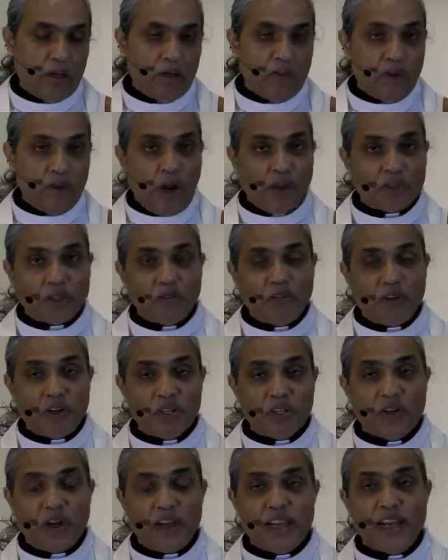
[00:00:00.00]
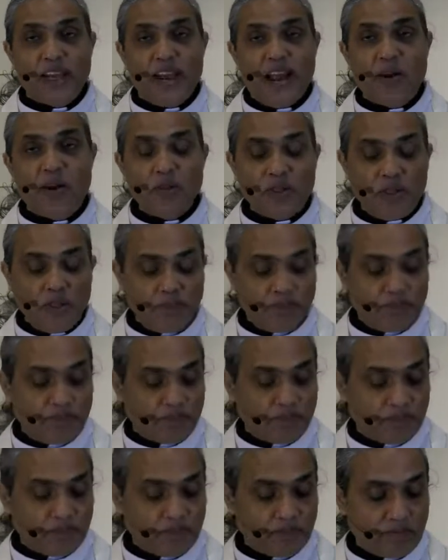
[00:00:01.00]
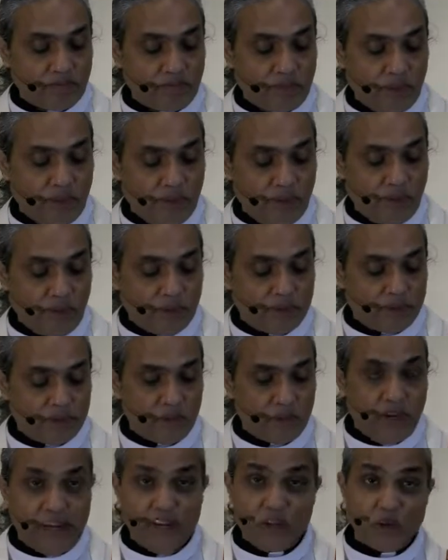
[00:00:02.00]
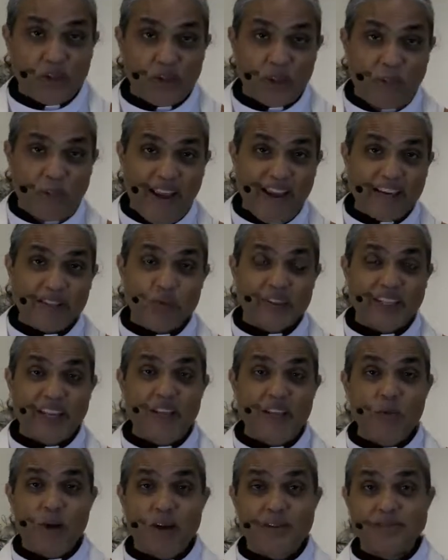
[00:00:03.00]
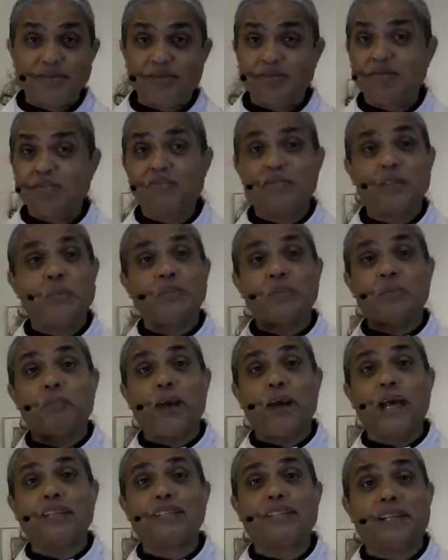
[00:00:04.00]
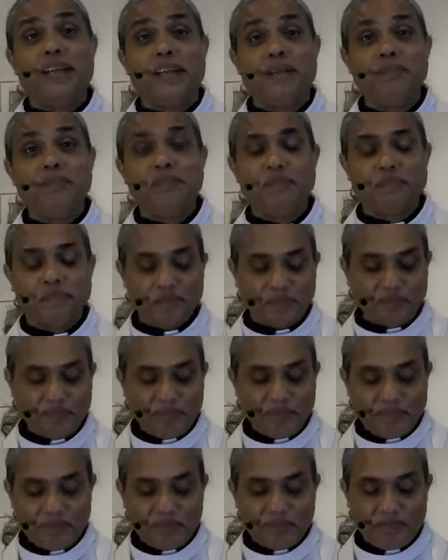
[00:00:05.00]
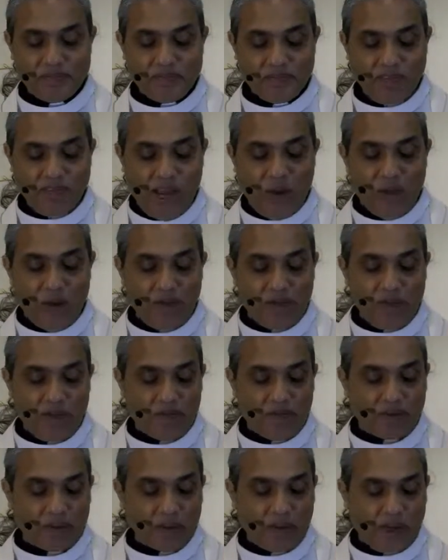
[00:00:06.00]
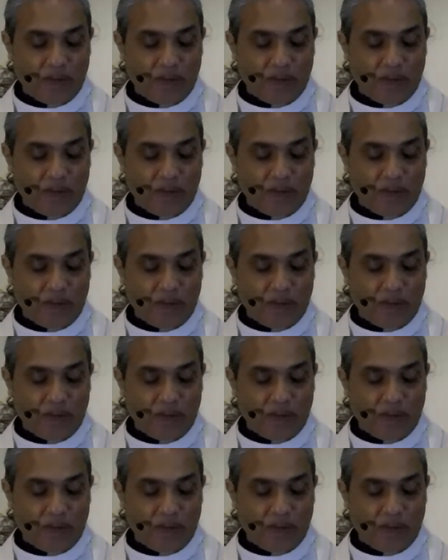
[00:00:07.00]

Philosophers running around, ready to debate with anyone. It was a pastime. I would have loved to